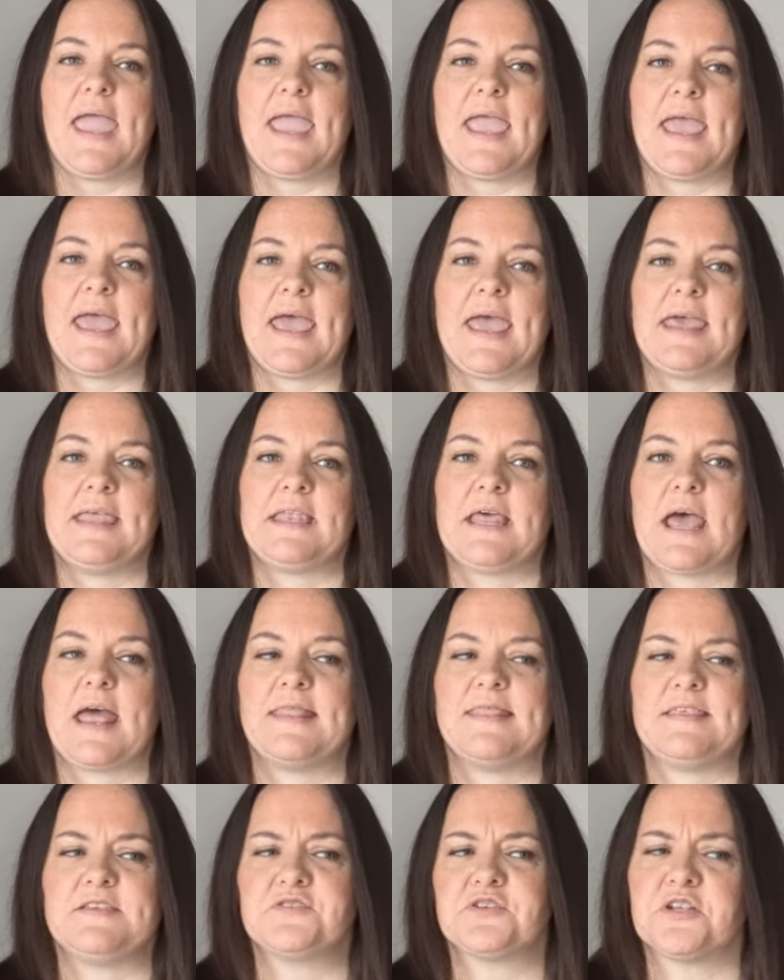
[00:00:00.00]
And
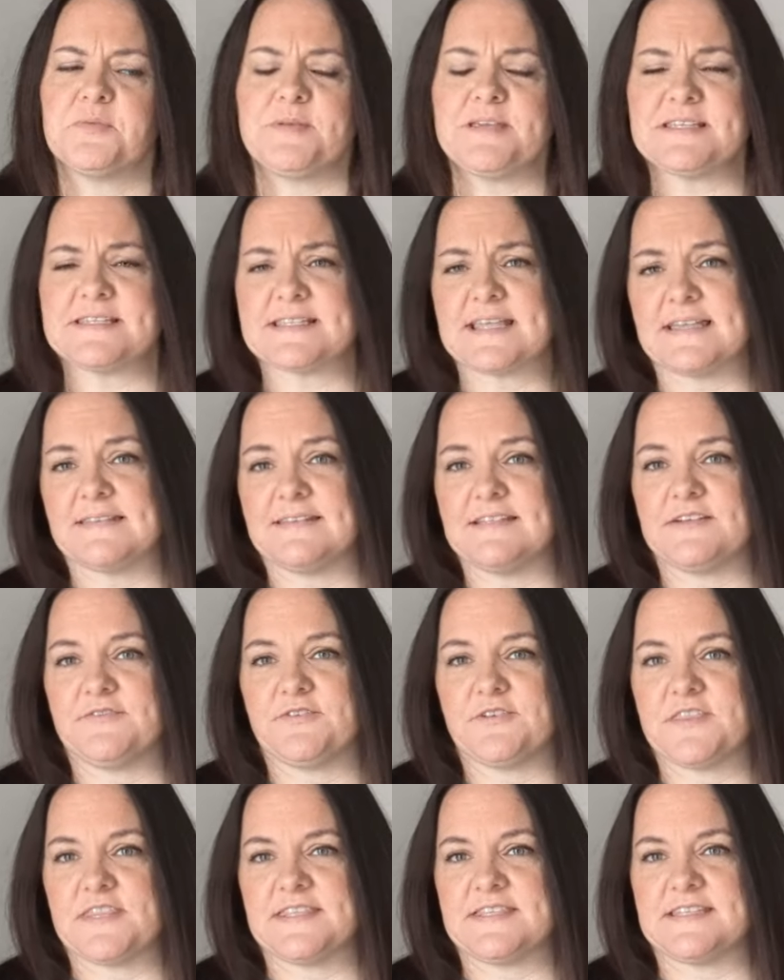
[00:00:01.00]
these are going to be slightly
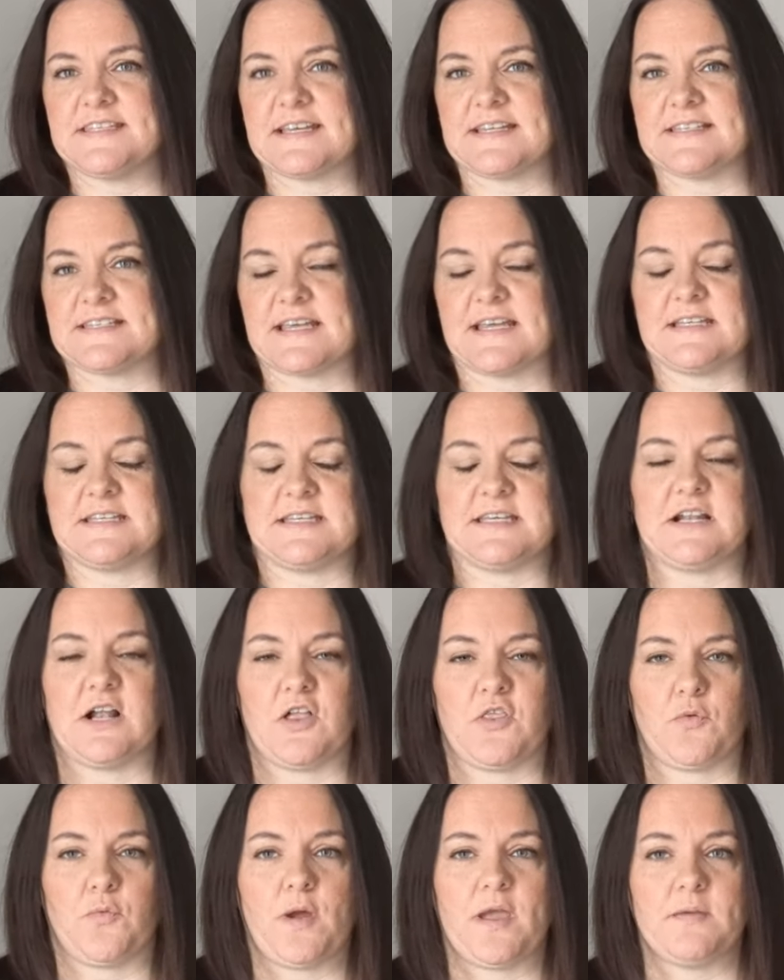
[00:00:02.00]
different than the tests I did
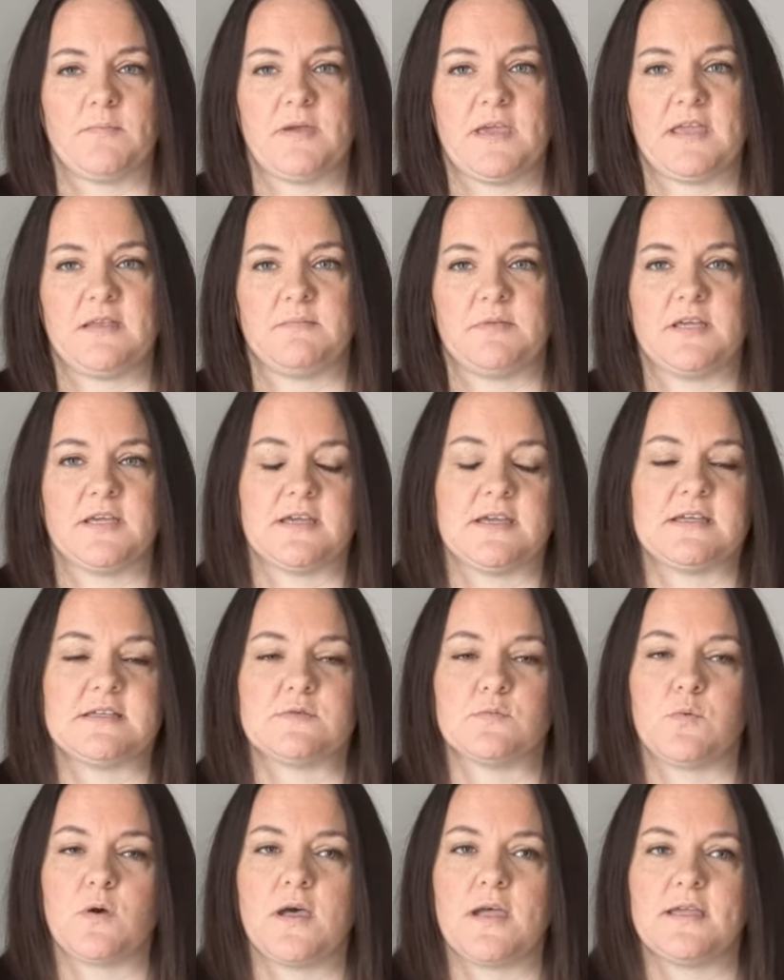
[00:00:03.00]
on the white paint
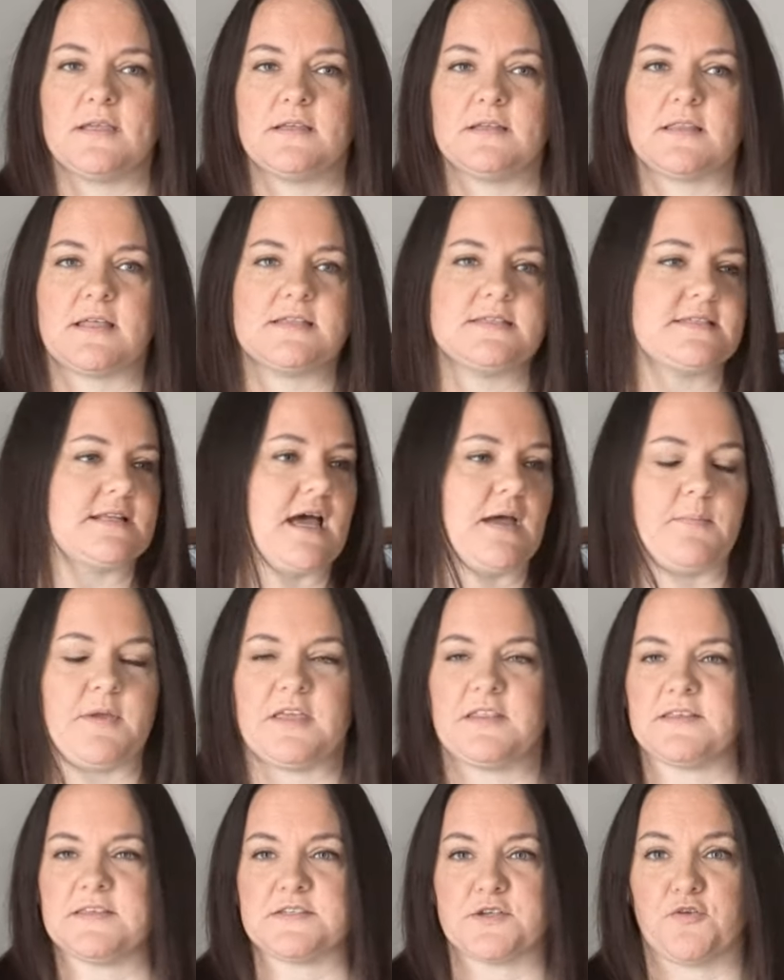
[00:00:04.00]
because one, let's not
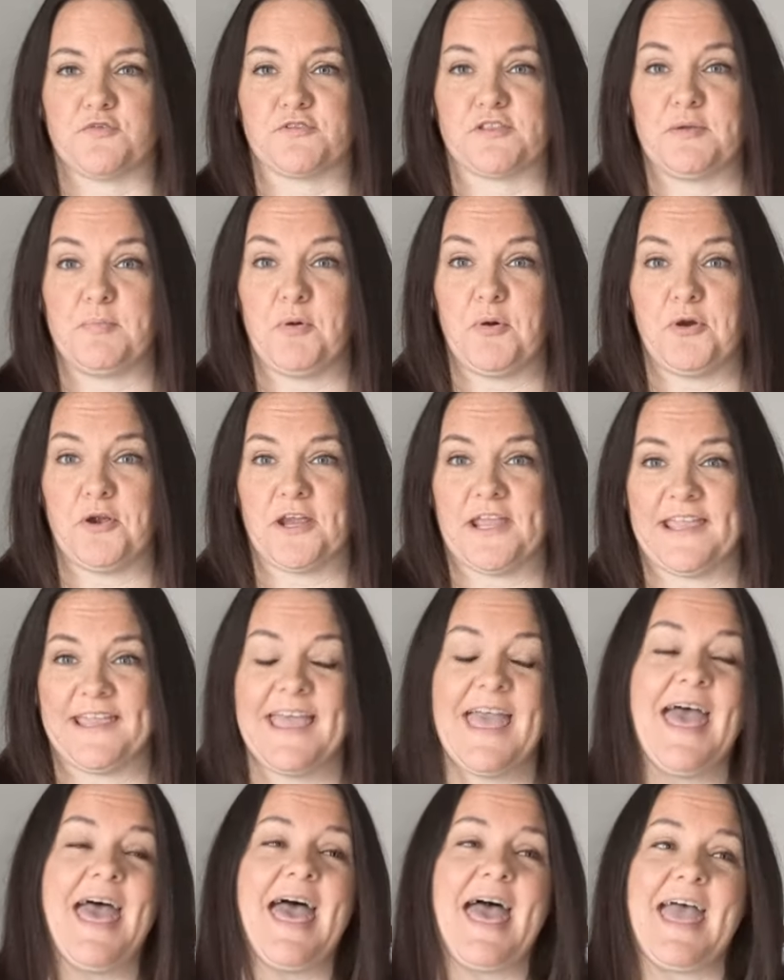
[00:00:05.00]
make this overly
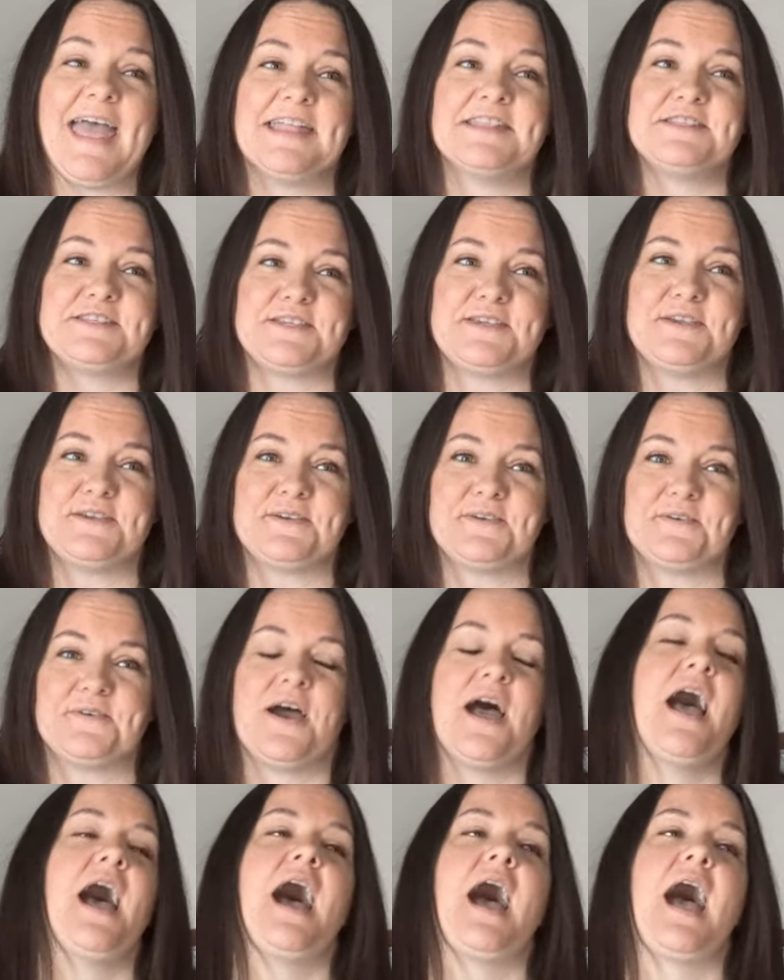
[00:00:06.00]
boring, and two,
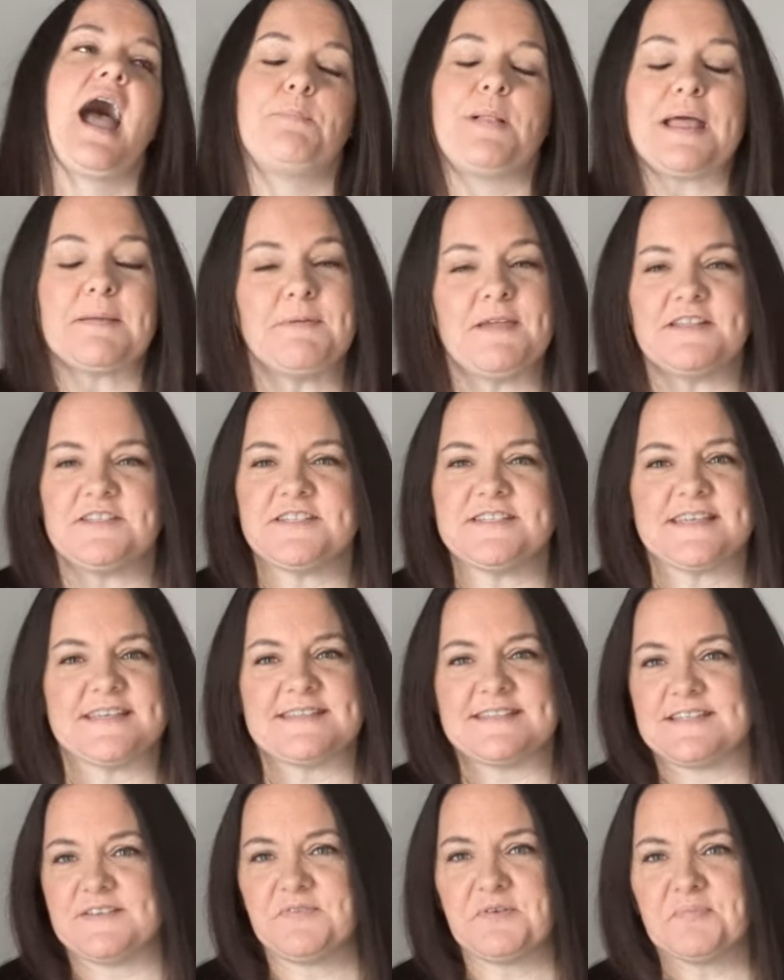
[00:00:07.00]
black paint just
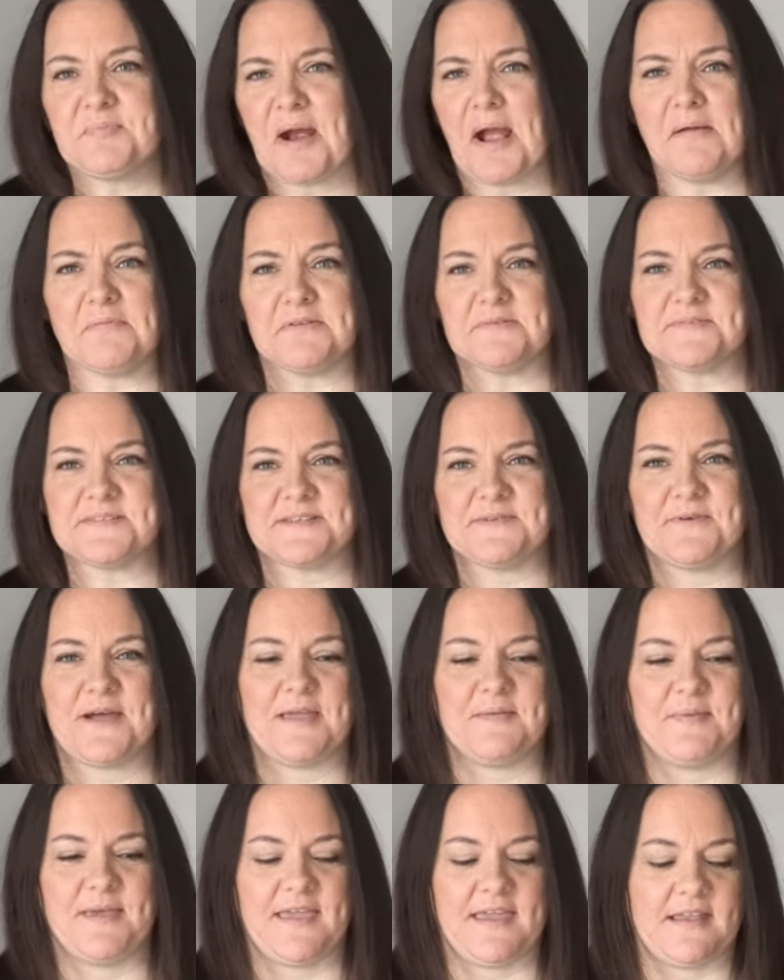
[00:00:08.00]
has different problems than
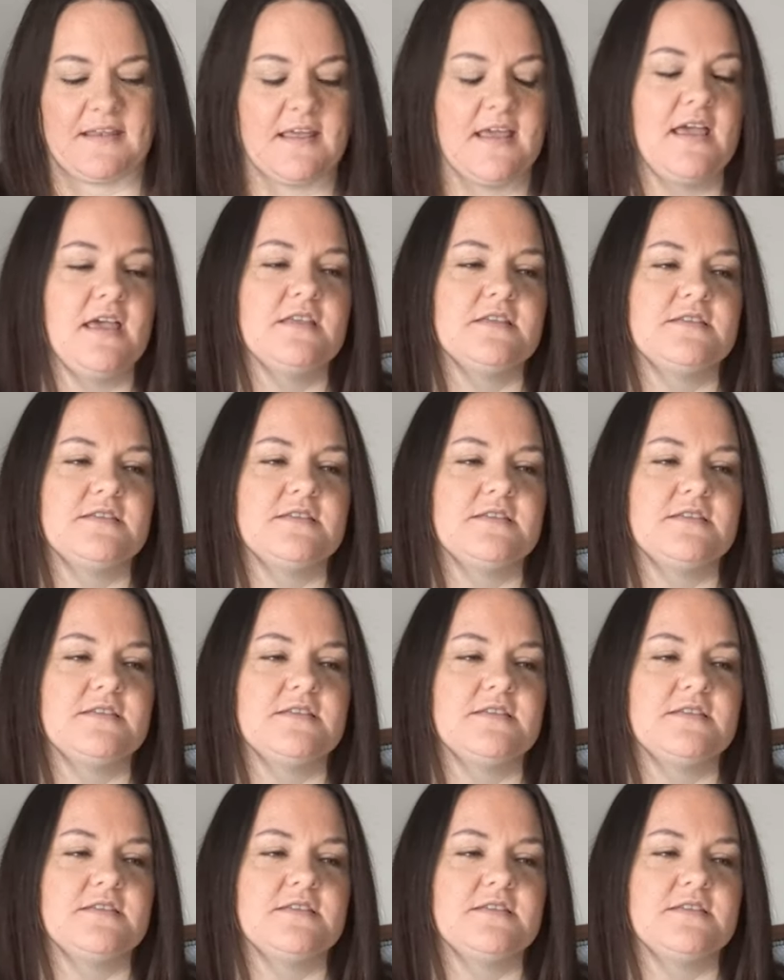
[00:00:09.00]
white paint.